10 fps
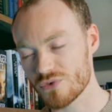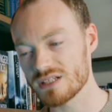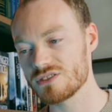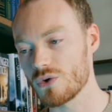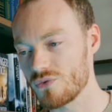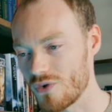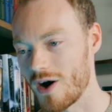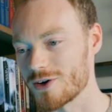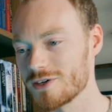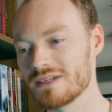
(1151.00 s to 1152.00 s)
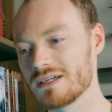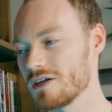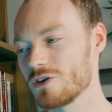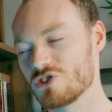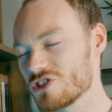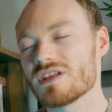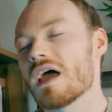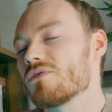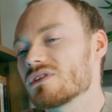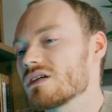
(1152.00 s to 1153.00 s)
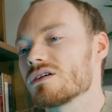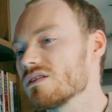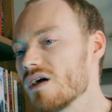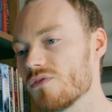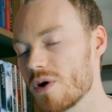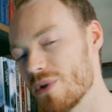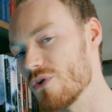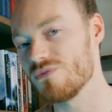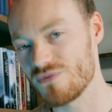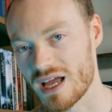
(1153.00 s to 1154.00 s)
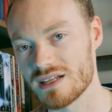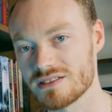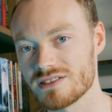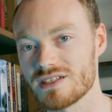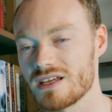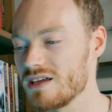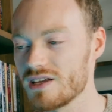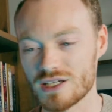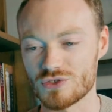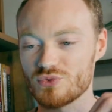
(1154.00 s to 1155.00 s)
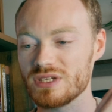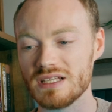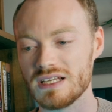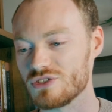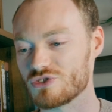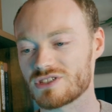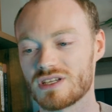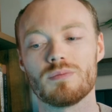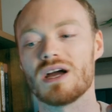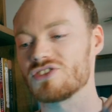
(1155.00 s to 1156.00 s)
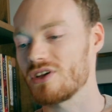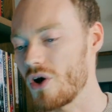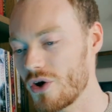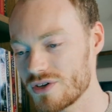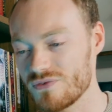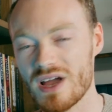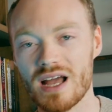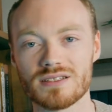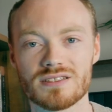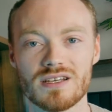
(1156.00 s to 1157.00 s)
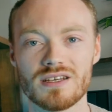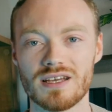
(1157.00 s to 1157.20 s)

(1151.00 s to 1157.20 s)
read so far are just everything I love about fantasy. It has really interesting magic artifacts.